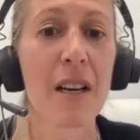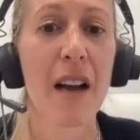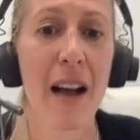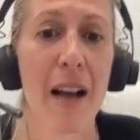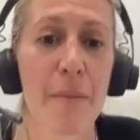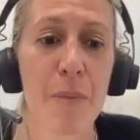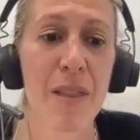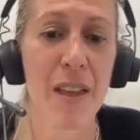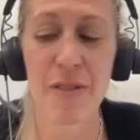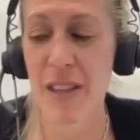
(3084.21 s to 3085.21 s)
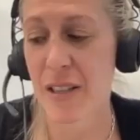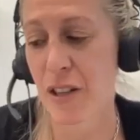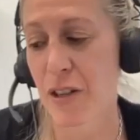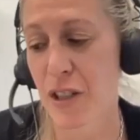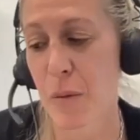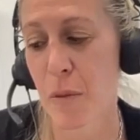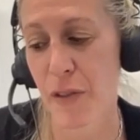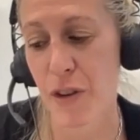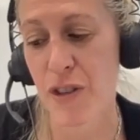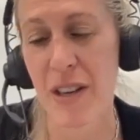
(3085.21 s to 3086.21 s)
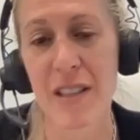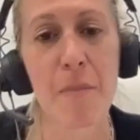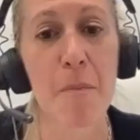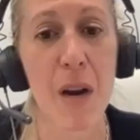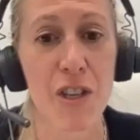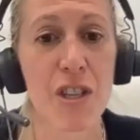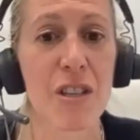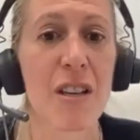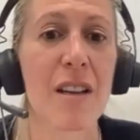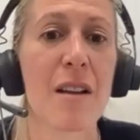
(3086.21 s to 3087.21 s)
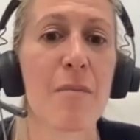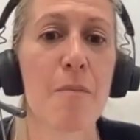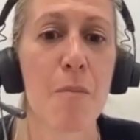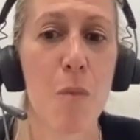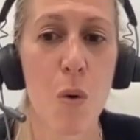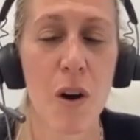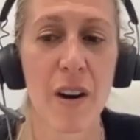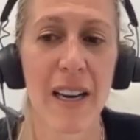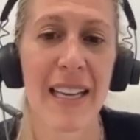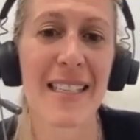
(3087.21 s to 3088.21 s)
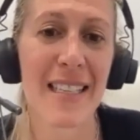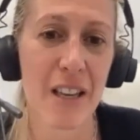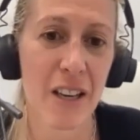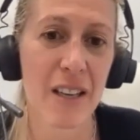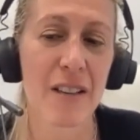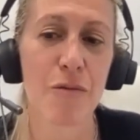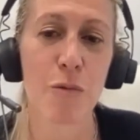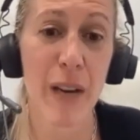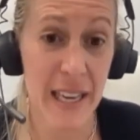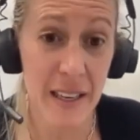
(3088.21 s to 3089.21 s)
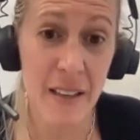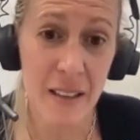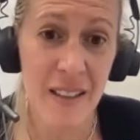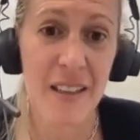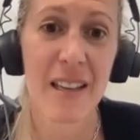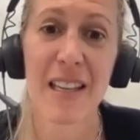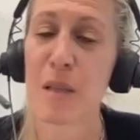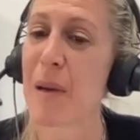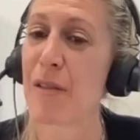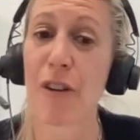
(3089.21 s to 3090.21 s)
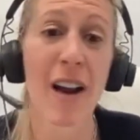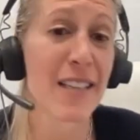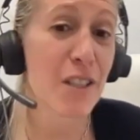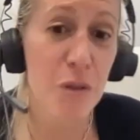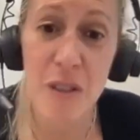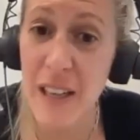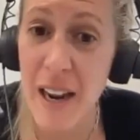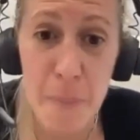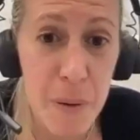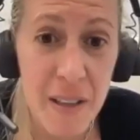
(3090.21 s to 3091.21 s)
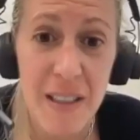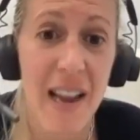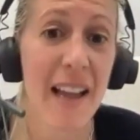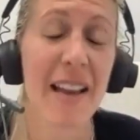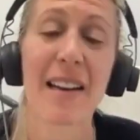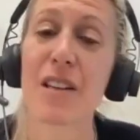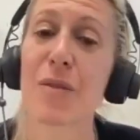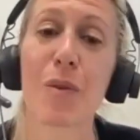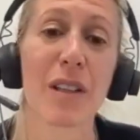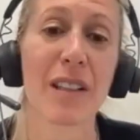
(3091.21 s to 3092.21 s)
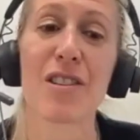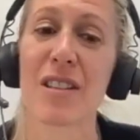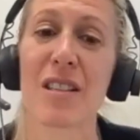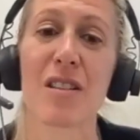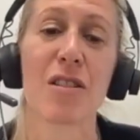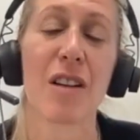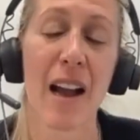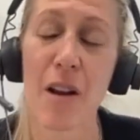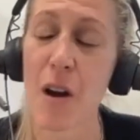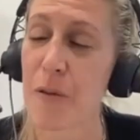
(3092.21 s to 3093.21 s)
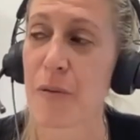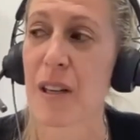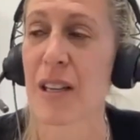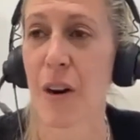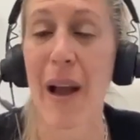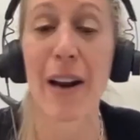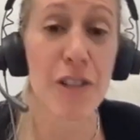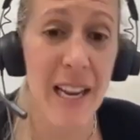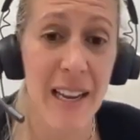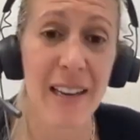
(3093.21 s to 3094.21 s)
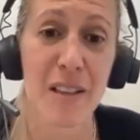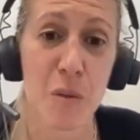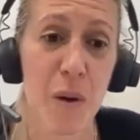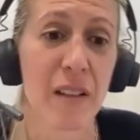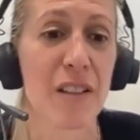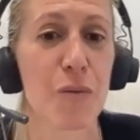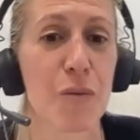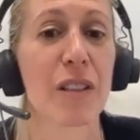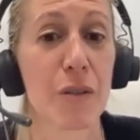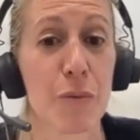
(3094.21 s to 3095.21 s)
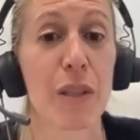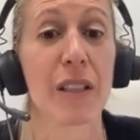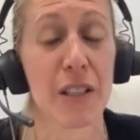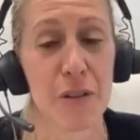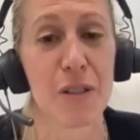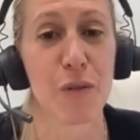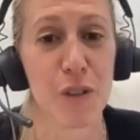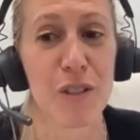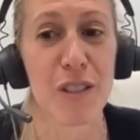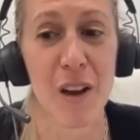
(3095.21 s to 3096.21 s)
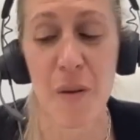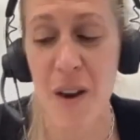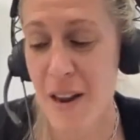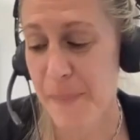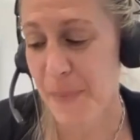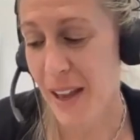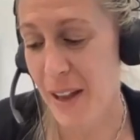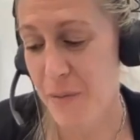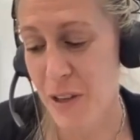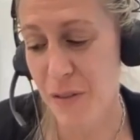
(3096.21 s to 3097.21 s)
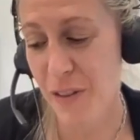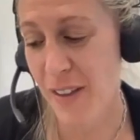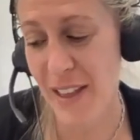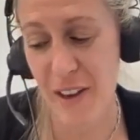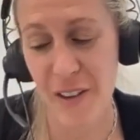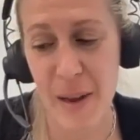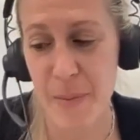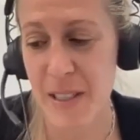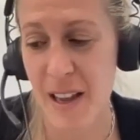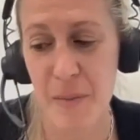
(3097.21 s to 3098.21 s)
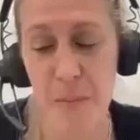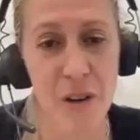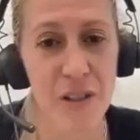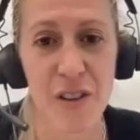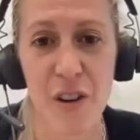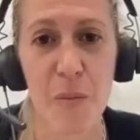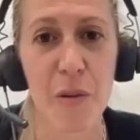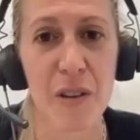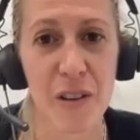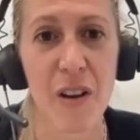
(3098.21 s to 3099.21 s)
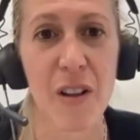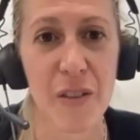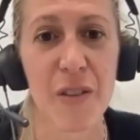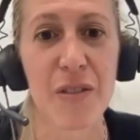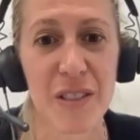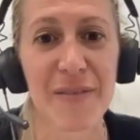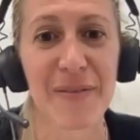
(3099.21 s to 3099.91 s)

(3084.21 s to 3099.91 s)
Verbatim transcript: Um, but then this consumer version is a much more easy read. It's meant for high school and up, and it's really just, I hope, you know, entertaining as well as really, really useful. So um, you can find that on Amazon, Barnes and Noble, and all those.